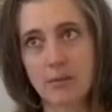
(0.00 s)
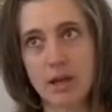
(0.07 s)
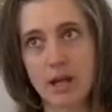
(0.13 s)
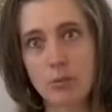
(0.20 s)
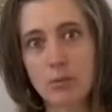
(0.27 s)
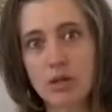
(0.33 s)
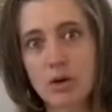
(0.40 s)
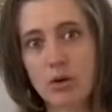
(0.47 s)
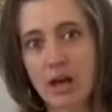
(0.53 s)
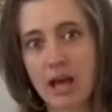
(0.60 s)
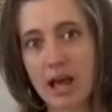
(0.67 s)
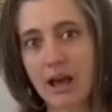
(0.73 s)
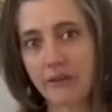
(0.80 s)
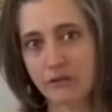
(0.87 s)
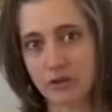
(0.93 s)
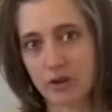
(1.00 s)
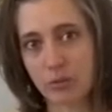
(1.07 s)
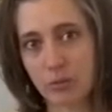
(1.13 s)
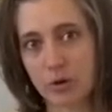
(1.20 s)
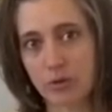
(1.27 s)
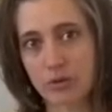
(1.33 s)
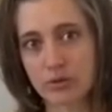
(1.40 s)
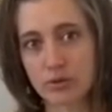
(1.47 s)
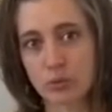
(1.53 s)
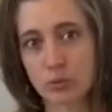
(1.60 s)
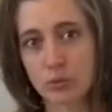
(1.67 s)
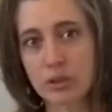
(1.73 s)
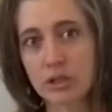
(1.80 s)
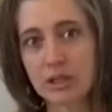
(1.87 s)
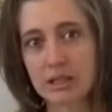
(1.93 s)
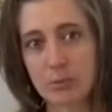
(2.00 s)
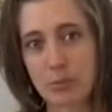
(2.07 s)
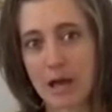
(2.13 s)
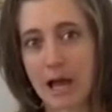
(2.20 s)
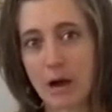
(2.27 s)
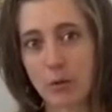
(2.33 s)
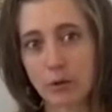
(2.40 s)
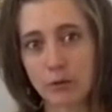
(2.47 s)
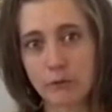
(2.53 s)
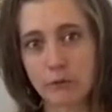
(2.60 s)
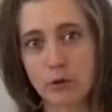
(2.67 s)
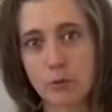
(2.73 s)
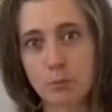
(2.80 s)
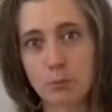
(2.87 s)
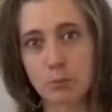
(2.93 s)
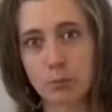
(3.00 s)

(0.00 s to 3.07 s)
And we don't have to throw those really powerful,